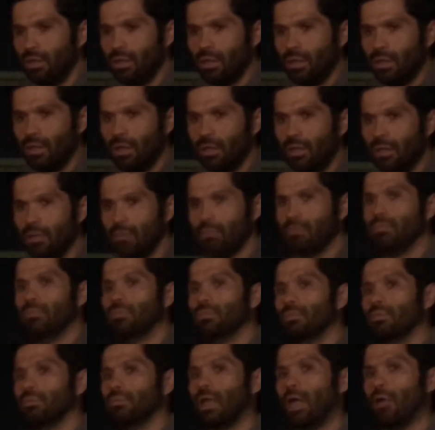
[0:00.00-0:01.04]
and
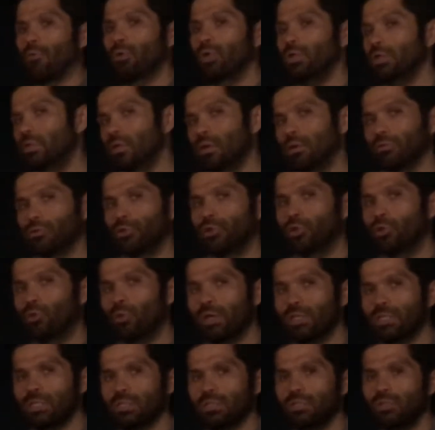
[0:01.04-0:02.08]
I really don't do
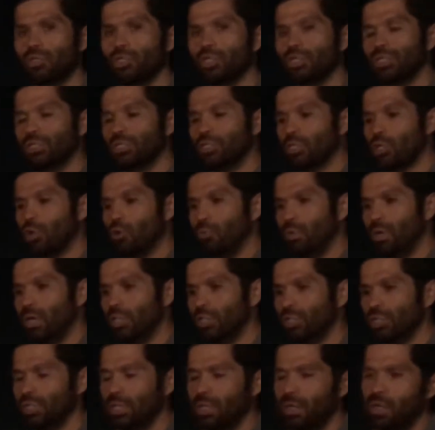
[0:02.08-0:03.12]
resolutions so much.